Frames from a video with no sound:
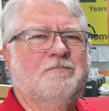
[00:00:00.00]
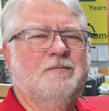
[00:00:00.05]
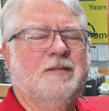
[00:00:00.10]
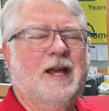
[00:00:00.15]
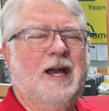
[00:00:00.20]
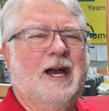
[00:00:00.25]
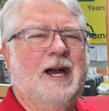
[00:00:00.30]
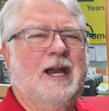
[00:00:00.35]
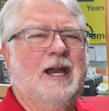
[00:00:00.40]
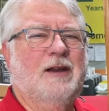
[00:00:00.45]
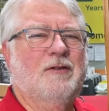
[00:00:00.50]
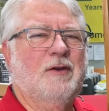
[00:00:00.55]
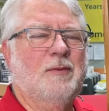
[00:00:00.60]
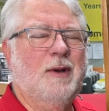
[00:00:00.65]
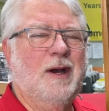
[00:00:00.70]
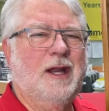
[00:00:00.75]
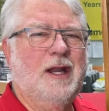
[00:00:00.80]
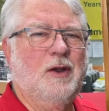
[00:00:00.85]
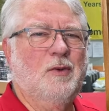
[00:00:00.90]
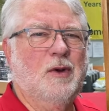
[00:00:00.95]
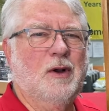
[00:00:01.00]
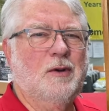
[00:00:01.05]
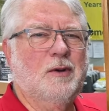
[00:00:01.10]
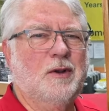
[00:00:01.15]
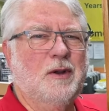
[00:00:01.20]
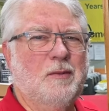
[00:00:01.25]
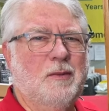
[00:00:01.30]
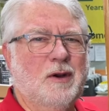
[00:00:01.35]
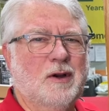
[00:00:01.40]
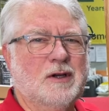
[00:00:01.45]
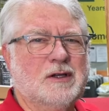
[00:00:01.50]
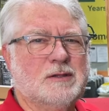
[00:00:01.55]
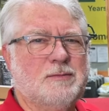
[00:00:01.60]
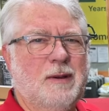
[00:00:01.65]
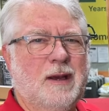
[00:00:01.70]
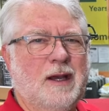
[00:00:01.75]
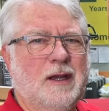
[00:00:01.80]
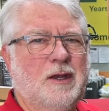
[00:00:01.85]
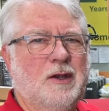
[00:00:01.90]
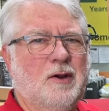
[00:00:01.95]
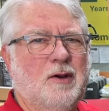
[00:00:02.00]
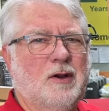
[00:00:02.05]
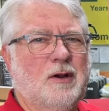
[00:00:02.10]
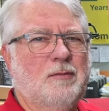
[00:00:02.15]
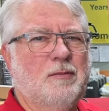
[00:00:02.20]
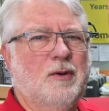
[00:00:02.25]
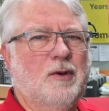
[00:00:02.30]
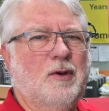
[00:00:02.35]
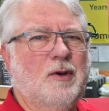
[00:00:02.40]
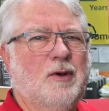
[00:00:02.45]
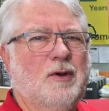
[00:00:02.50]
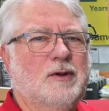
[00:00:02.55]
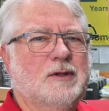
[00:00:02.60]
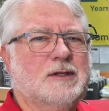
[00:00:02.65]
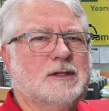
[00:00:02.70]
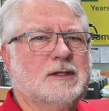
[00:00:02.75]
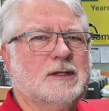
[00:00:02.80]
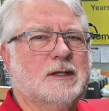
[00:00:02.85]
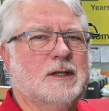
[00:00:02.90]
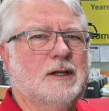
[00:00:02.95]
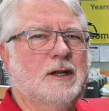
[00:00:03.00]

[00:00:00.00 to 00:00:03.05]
Hi everybody, welcome to Mark's Backyard Birds.